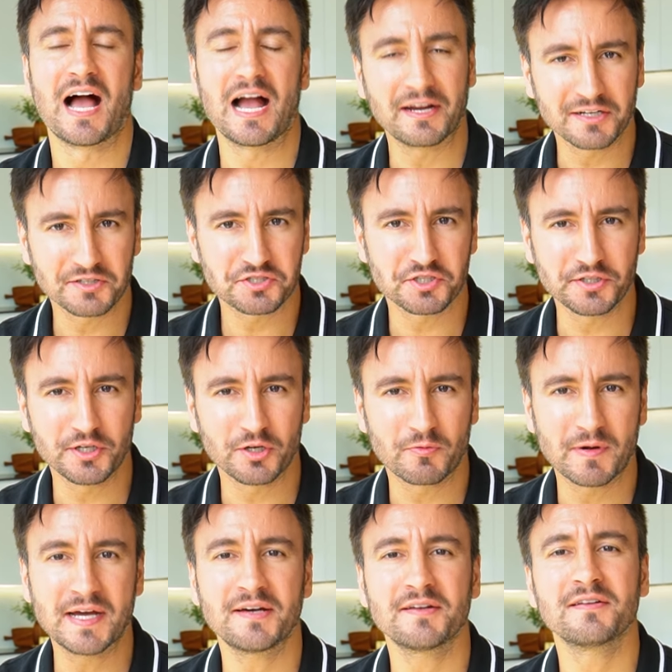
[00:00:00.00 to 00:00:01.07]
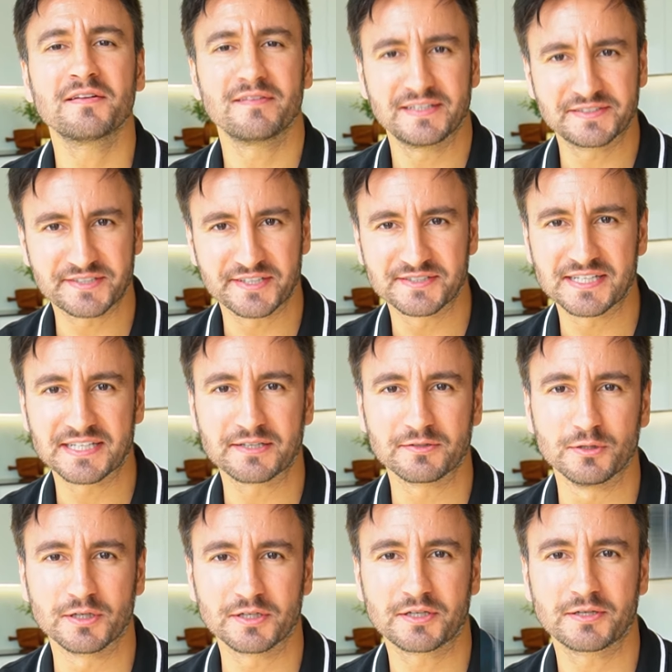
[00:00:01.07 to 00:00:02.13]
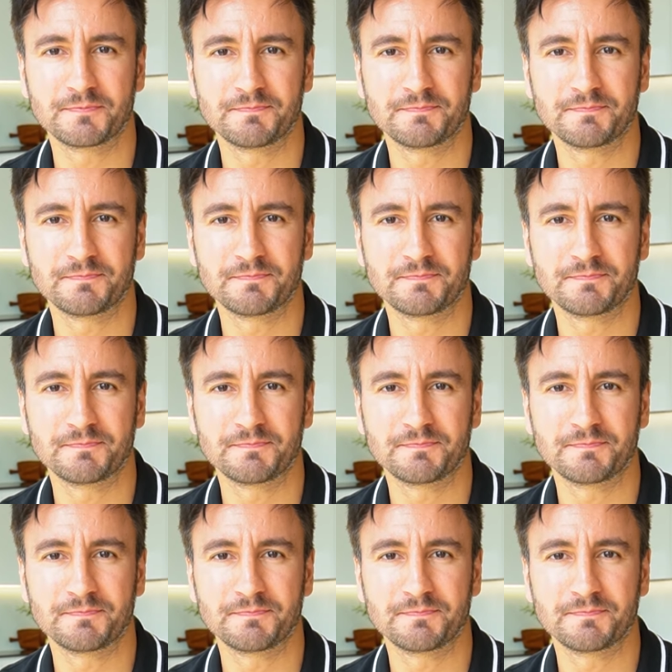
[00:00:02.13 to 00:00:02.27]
I'm going to show you around. Let's go take a look.